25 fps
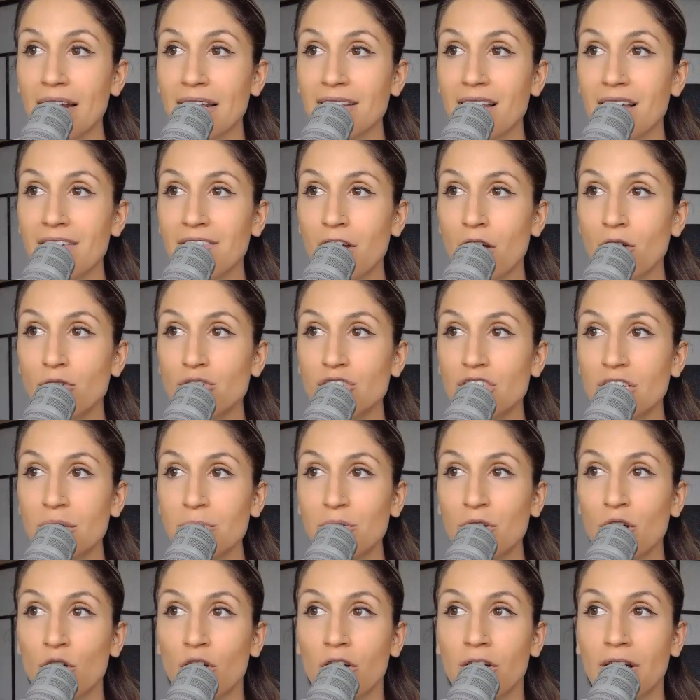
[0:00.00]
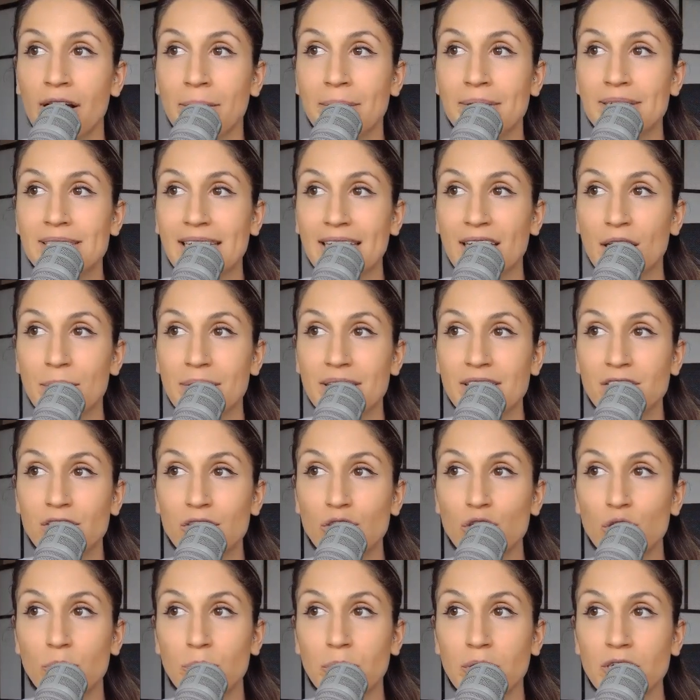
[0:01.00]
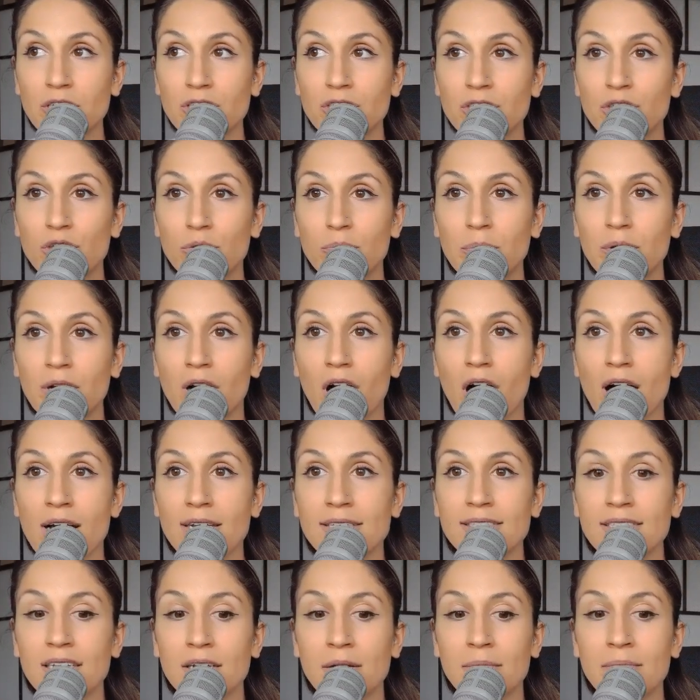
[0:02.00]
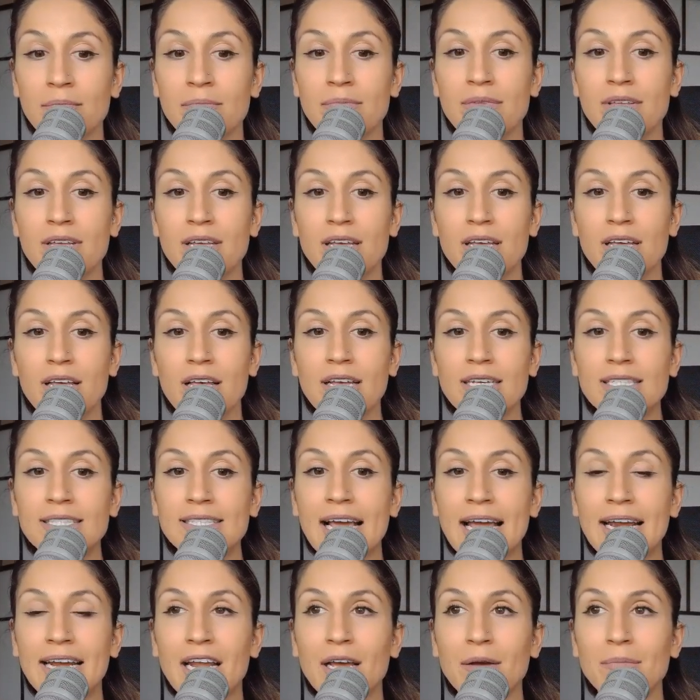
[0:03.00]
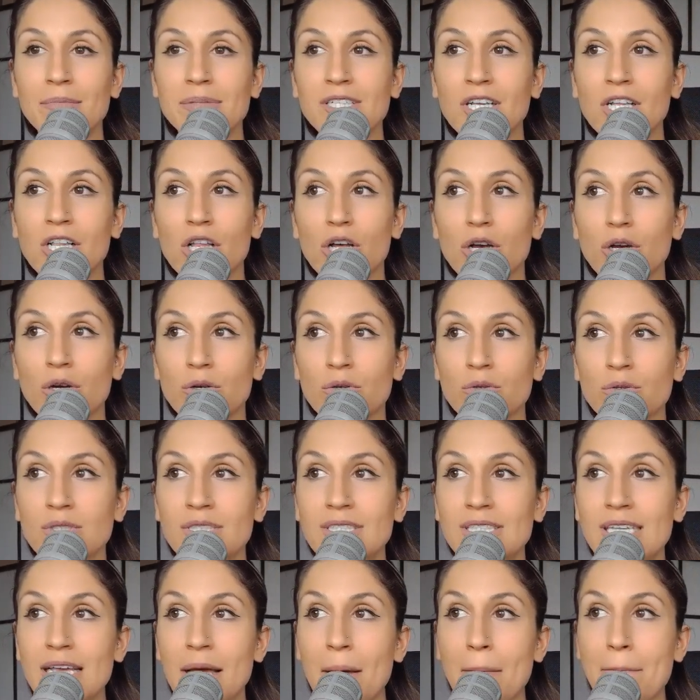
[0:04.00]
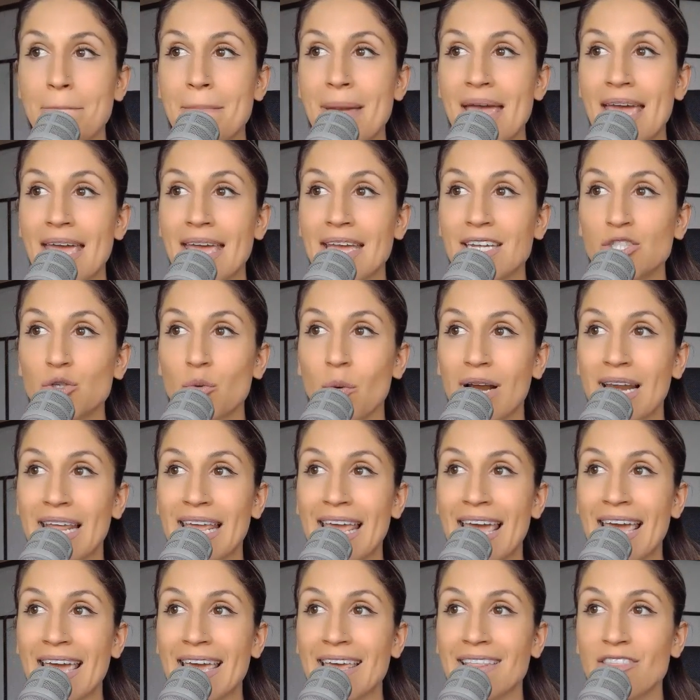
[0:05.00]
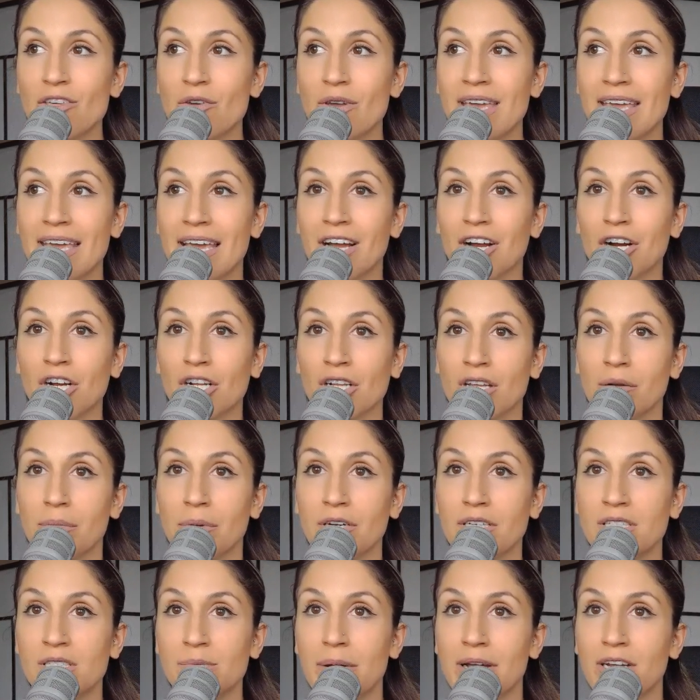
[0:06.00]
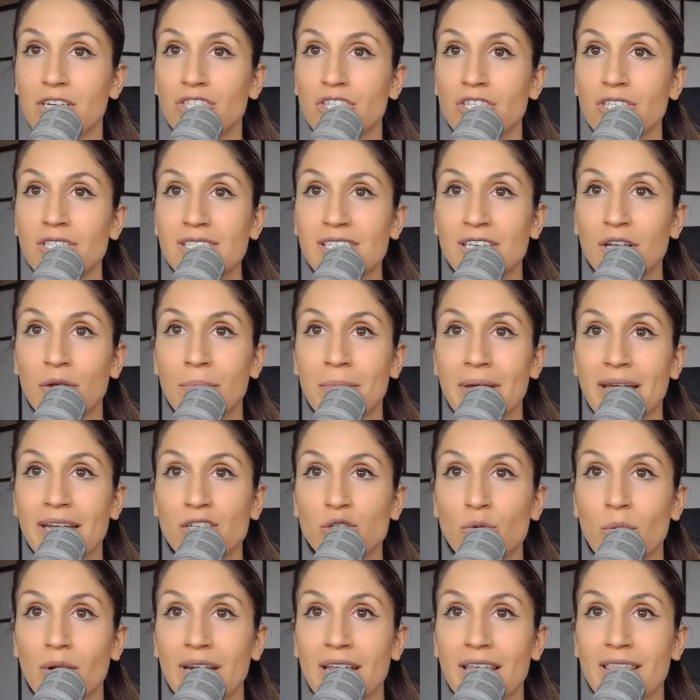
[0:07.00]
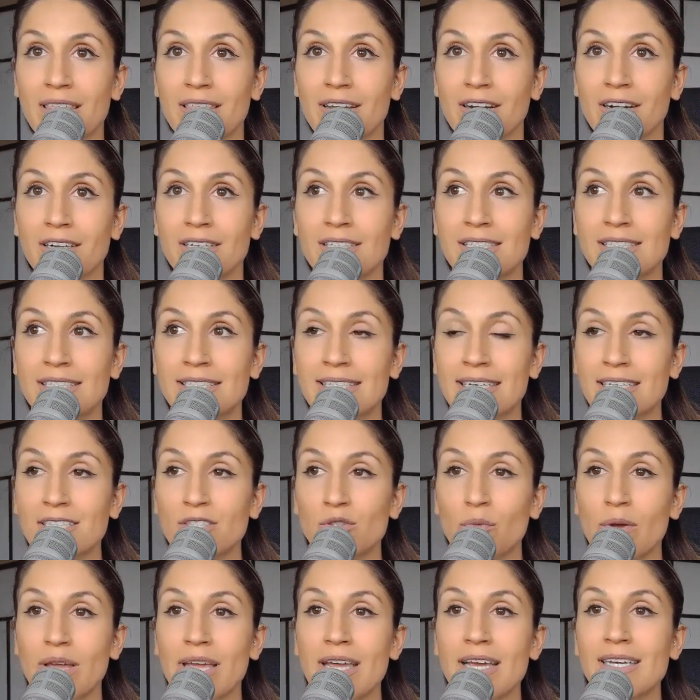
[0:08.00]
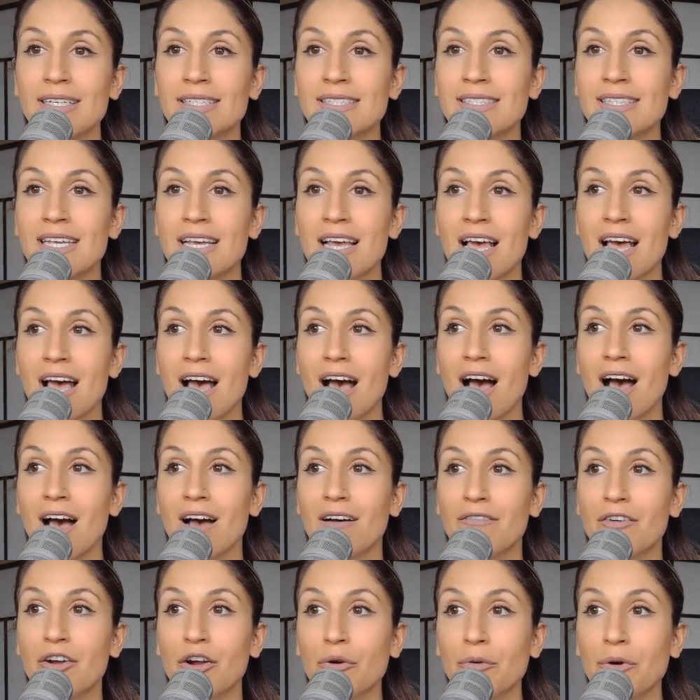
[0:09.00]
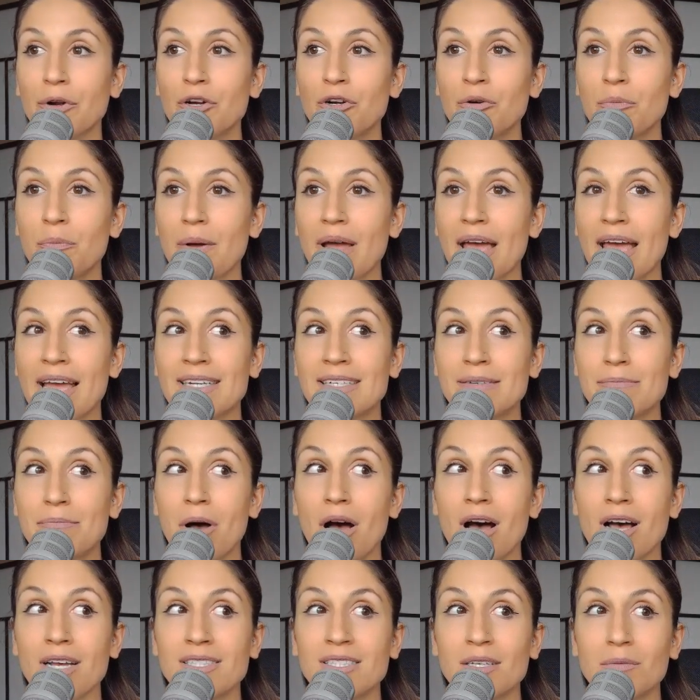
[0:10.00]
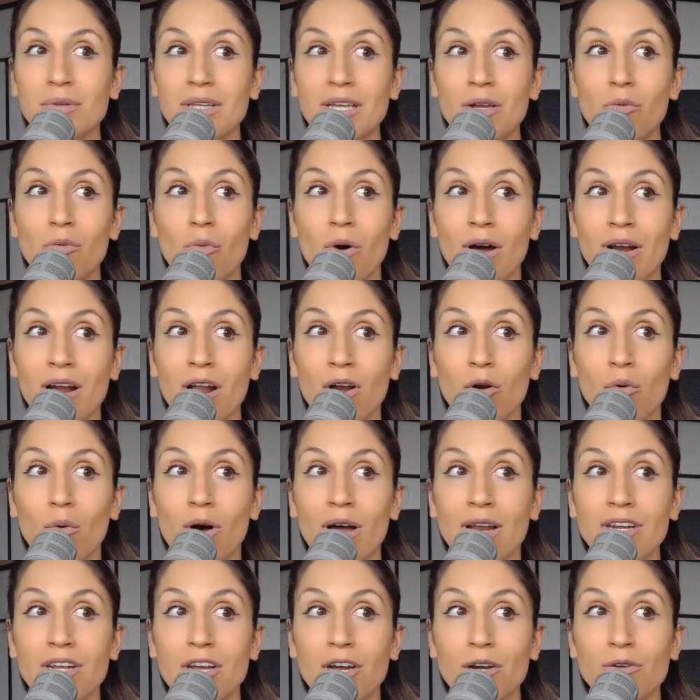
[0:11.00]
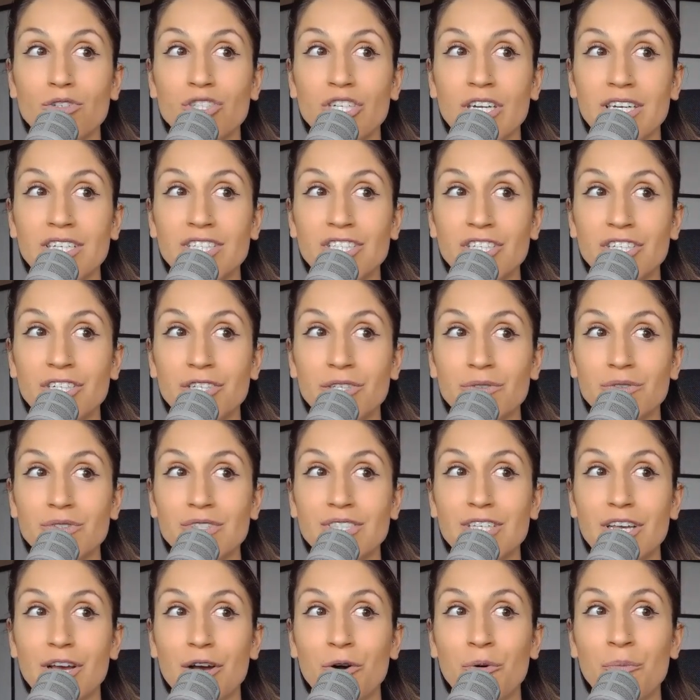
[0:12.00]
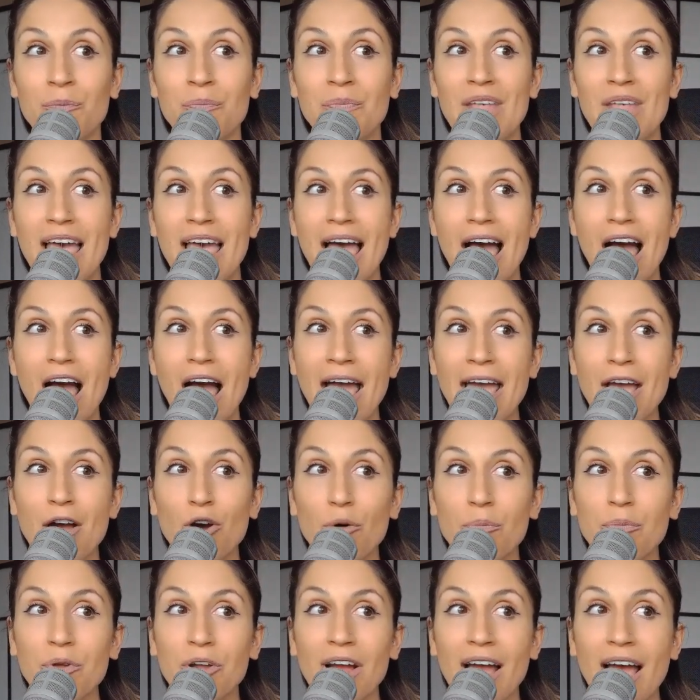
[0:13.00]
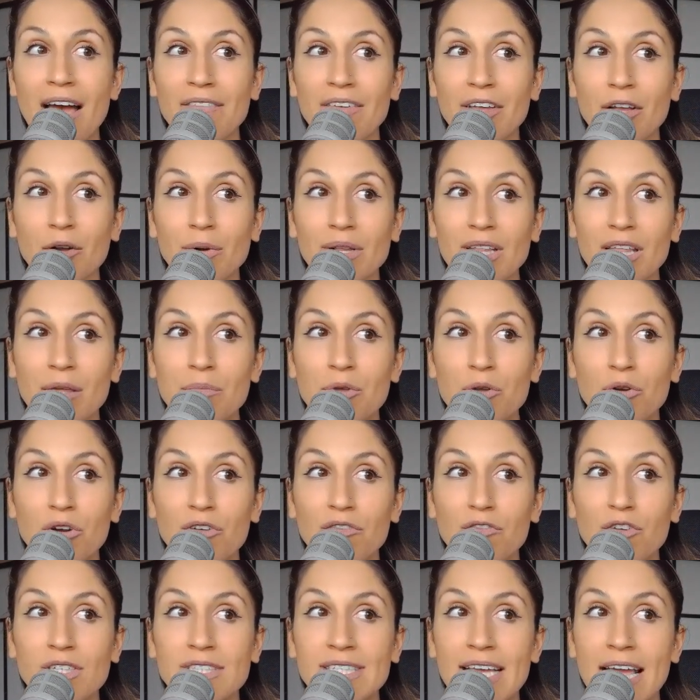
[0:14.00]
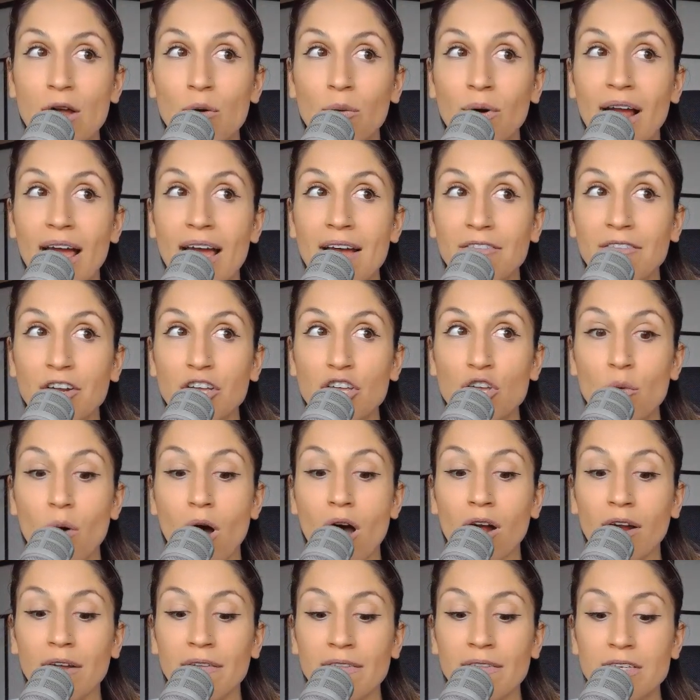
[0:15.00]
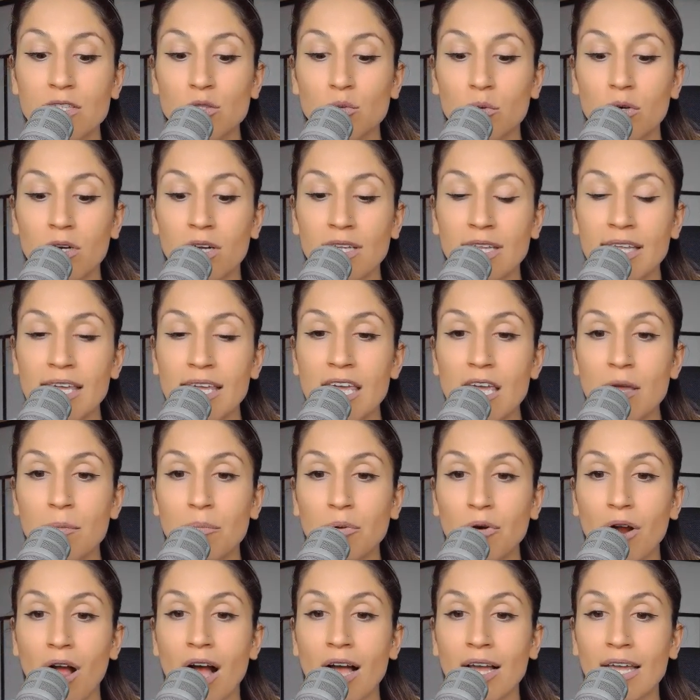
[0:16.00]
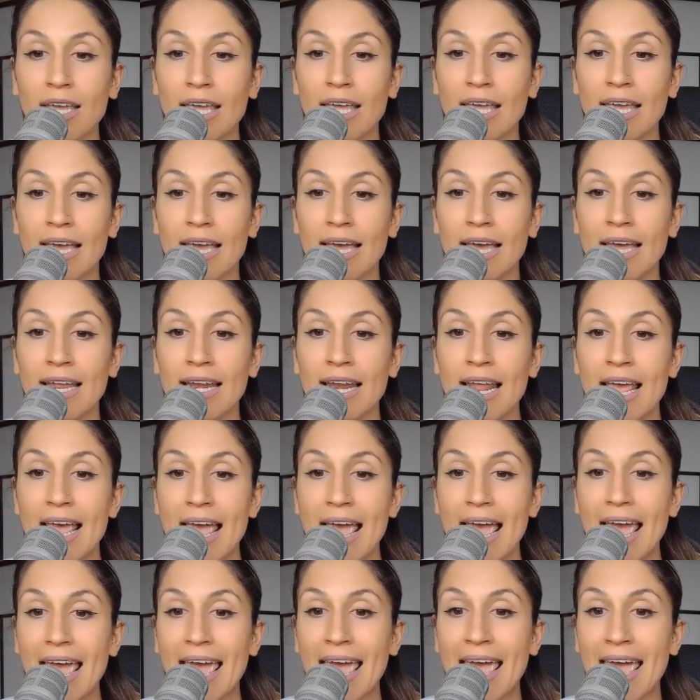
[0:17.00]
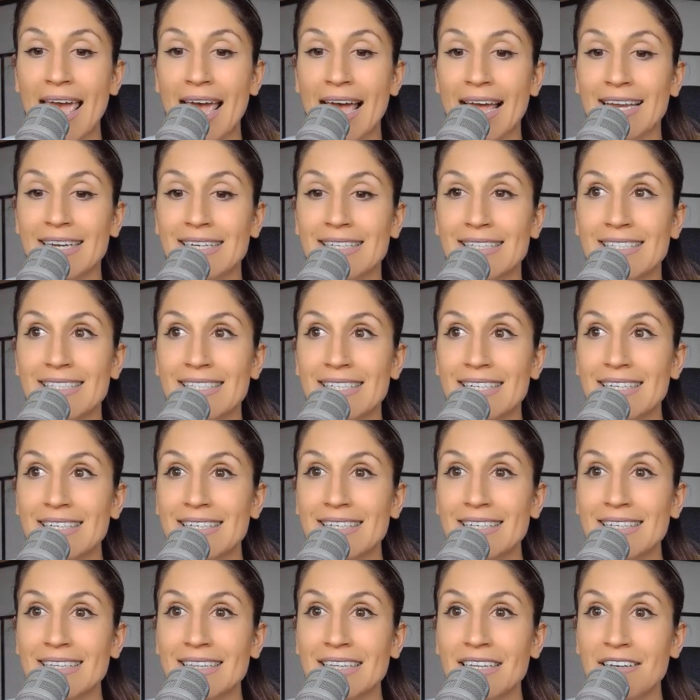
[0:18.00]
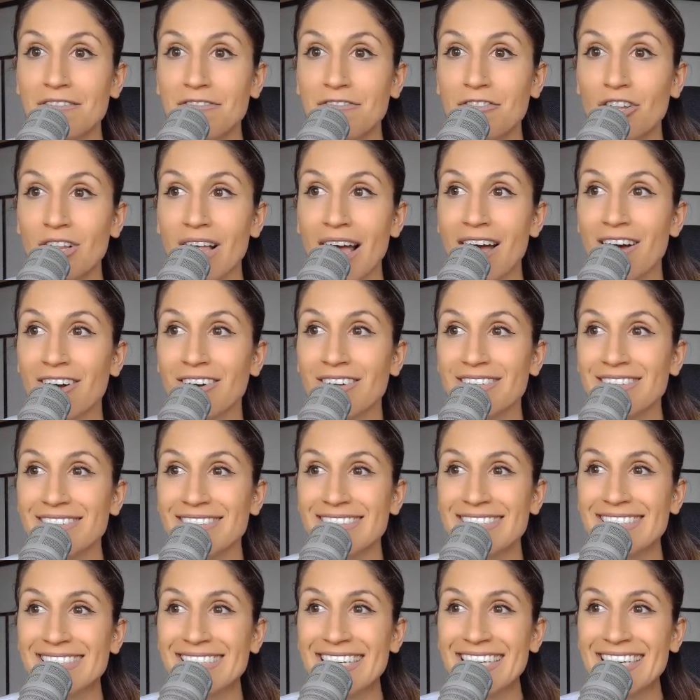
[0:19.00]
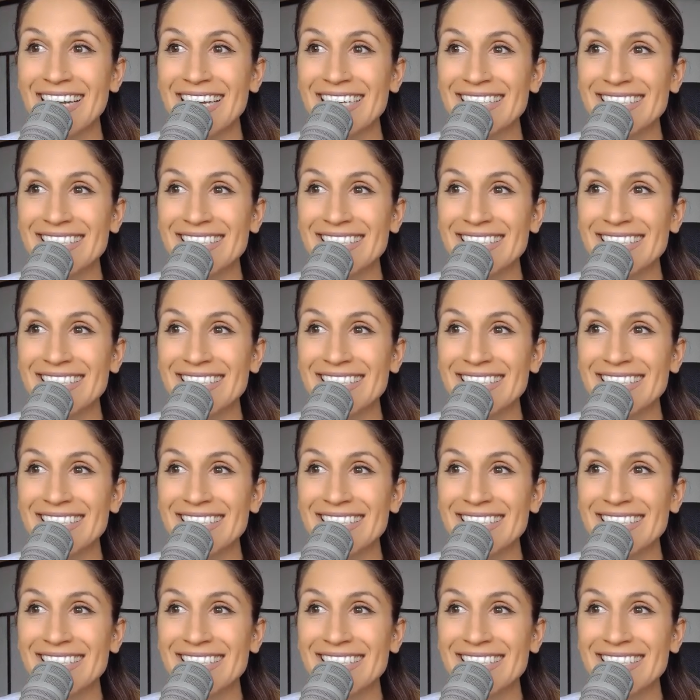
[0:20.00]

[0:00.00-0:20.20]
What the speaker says: Love coaching program. It's going to be super awesome. Signups close May 28th. You can get early bird special till May 23rd, 6 weeks of group and possibly one-on-one coaching too. So I hope you're having a really beautiful day wherever you are in this world. Keep rocking it and live full out. See you next